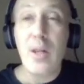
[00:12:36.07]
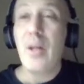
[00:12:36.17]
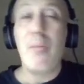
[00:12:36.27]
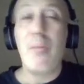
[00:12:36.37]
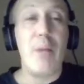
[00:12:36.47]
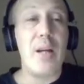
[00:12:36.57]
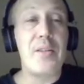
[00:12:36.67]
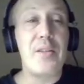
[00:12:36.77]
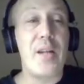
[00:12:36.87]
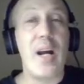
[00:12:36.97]

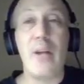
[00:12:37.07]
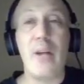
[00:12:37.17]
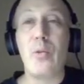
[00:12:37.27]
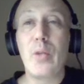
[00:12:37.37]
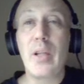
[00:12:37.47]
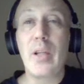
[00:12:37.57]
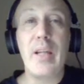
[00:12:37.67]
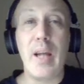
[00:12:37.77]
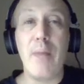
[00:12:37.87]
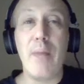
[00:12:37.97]
but I really
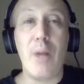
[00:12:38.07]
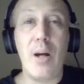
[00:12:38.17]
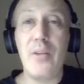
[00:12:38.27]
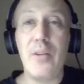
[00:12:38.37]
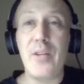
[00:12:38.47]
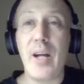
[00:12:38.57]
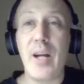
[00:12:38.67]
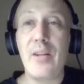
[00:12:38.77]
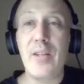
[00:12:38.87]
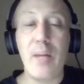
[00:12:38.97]
am on the
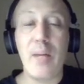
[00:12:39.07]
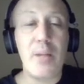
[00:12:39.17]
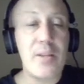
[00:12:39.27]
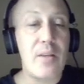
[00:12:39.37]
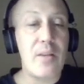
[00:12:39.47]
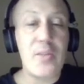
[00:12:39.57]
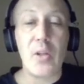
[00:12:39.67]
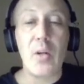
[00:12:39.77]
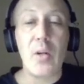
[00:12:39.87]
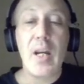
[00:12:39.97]
tired side myself.
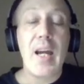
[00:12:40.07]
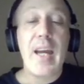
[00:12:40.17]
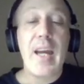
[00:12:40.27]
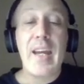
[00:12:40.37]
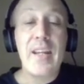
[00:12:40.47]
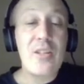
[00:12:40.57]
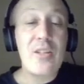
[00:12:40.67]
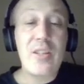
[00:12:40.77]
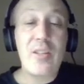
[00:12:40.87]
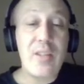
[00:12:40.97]
So hit
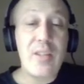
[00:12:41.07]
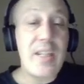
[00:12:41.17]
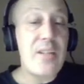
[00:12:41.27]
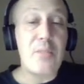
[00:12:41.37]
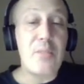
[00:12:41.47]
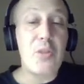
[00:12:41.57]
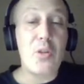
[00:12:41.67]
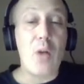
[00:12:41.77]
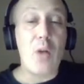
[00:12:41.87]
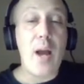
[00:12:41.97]
the
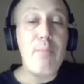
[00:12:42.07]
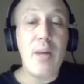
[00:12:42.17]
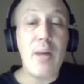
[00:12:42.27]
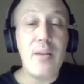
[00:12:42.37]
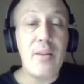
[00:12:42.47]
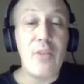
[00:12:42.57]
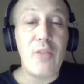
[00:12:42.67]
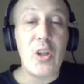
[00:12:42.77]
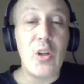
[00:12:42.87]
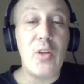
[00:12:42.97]
subscribe button if you
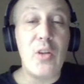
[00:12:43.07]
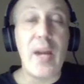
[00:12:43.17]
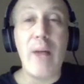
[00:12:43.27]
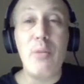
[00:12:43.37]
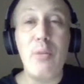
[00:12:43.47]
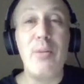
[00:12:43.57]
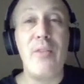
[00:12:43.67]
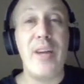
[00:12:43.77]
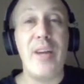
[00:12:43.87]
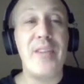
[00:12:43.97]
could. That would be
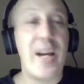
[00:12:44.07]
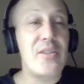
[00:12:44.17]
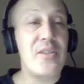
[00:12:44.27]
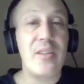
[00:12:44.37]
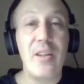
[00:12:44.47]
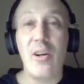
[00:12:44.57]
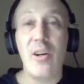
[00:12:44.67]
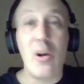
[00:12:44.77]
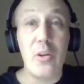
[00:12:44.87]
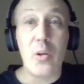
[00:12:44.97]
fantastic.
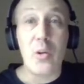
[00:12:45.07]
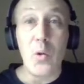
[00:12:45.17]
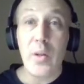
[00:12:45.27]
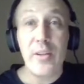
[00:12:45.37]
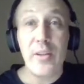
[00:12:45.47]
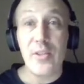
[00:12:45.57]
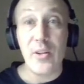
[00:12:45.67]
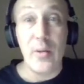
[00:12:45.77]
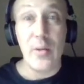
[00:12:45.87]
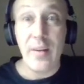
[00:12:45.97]
All the cool kids are
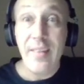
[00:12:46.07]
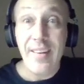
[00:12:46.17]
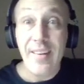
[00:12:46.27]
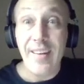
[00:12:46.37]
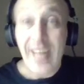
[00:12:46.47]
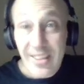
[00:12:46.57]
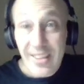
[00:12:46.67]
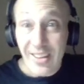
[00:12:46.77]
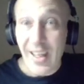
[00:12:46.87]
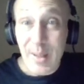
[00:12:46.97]
doing. Hit the
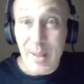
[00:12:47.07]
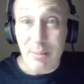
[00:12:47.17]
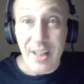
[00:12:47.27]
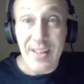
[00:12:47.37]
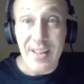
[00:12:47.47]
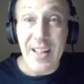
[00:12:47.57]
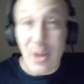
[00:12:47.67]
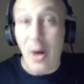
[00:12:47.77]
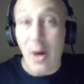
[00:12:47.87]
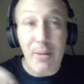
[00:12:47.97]
like button and
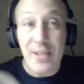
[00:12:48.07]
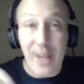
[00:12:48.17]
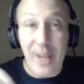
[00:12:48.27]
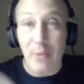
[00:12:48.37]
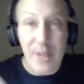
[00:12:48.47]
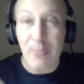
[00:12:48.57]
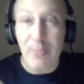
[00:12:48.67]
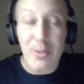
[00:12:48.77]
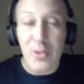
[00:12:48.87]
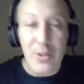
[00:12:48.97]
comment down. Tell me
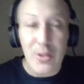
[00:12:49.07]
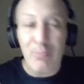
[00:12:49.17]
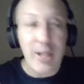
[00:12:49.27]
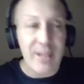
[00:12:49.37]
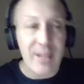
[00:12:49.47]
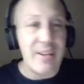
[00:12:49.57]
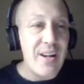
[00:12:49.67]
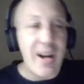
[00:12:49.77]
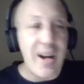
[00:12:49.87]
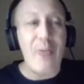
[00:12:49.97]
what you're picking.
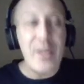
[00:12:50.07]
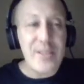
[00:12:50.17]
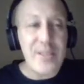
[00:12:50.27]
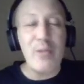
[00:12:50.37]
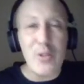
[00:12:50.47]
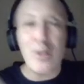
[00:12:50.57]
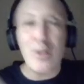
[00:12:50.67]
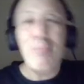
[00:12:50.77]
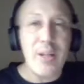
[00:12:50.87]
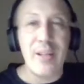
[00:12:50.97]
I want to see what you're
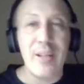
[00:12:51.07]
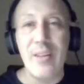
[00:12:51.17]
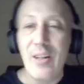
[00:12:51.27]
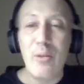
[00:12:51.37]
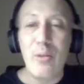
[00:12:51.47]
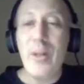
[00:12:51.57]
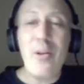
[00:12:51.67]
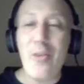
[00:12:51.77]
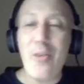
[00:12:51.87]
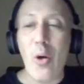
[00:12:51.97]
picking. We
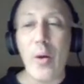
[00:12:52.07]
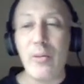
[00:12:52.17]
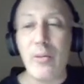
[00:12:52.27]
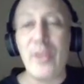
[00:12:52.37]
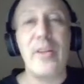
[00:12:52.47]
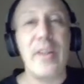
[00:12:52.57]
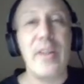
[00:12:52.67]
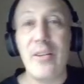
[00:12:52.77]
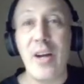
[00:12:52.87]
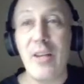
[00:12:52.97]
don't know everything
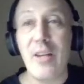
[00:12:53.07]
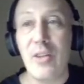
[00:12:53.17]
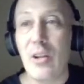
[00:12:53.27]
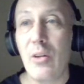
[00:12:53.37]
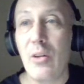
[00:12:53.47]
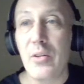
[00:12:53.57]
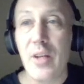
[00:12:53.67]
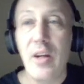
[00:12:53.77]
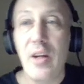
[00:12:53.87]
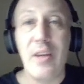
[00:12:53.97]
here, not even close.
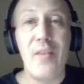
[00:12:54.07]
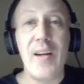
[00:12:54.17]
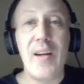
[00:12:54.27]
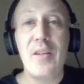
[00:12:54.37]
In fact,